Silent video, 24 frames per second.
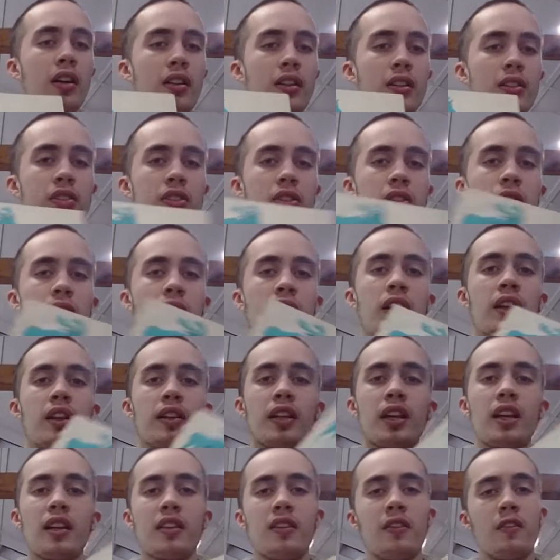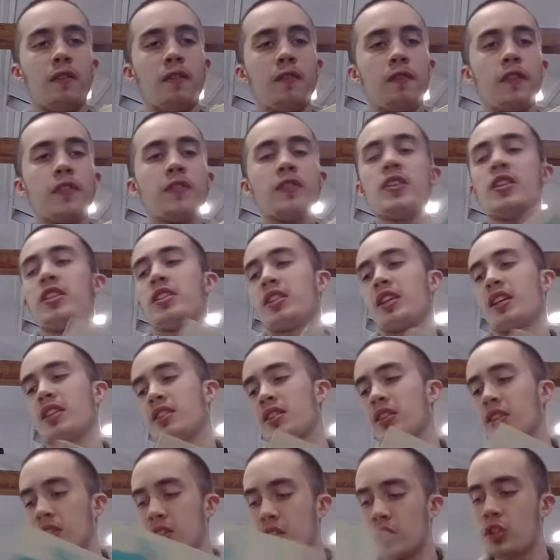So getting 50 cents
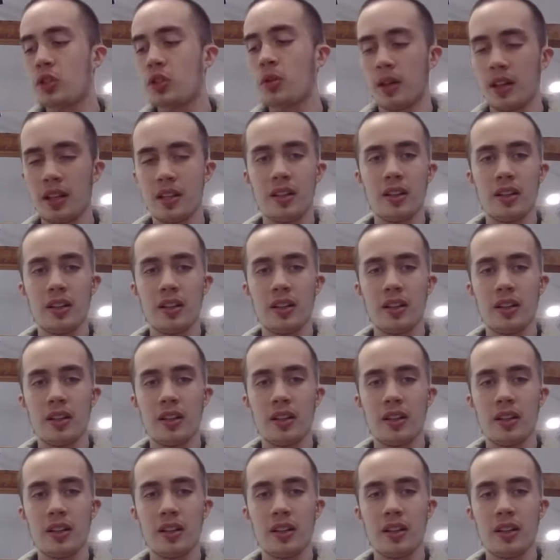into $20,